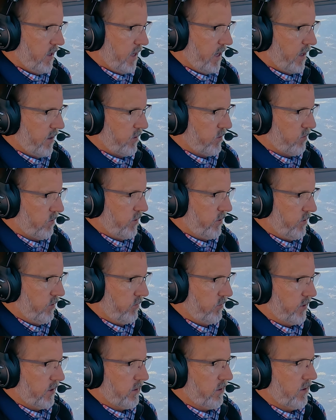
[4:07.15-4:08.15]
at a
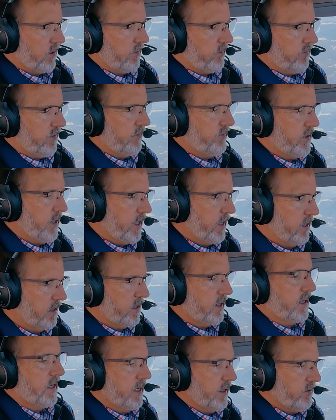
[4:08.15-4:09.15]
320 at 15
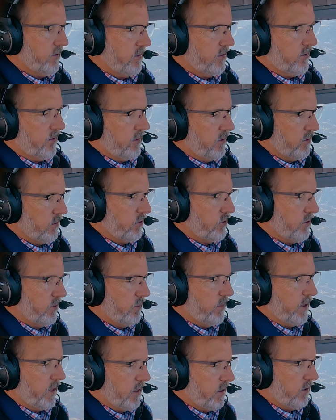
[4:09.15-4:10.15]
knots, so it should
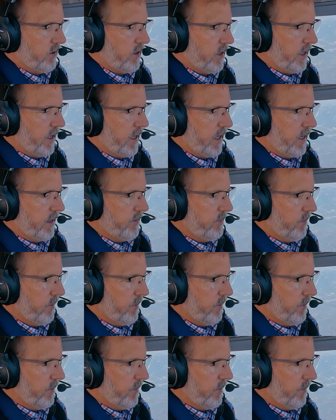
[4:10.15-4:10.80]
be a good day.